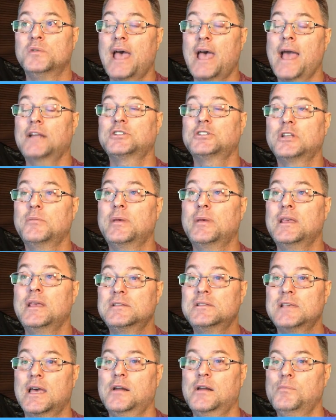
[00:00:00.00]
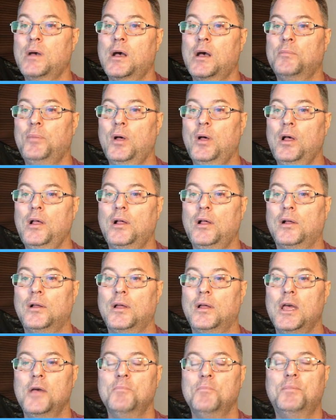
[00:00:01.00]
But notice Paul's
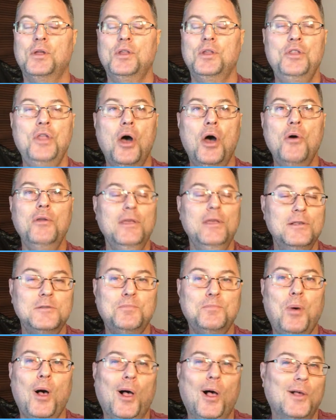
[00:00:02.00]
response to all of this.